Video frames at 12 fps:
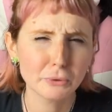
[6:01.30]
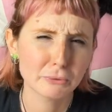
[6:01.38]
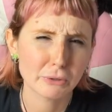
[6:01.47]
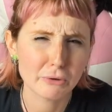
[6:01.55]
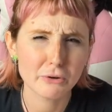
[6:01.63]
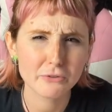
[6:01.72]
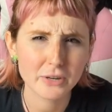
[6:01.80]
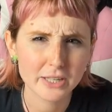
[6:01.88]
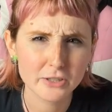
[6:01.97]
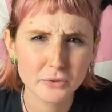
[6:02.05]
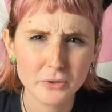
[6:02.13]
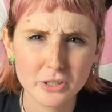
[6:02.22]
don't know if I
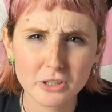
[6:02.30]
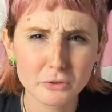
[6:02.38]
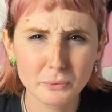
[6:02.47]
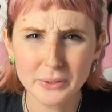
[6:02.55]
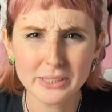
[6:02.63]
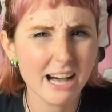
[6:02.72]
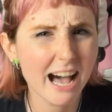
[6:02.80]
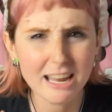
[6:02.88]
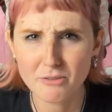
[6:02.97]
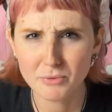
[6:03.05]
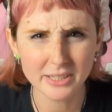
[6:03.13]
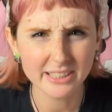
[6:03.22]
can do a cartwheel.
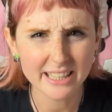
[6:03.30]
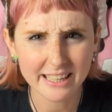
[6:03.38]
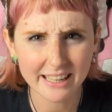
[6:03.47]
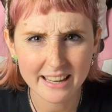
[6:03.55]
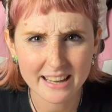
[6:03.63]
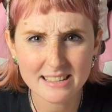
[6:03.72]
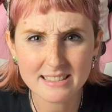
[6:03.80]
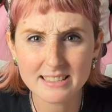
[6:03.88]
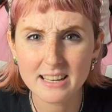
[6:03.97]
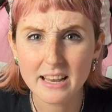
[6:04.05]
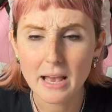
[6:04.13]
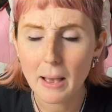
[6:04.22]
I really can't.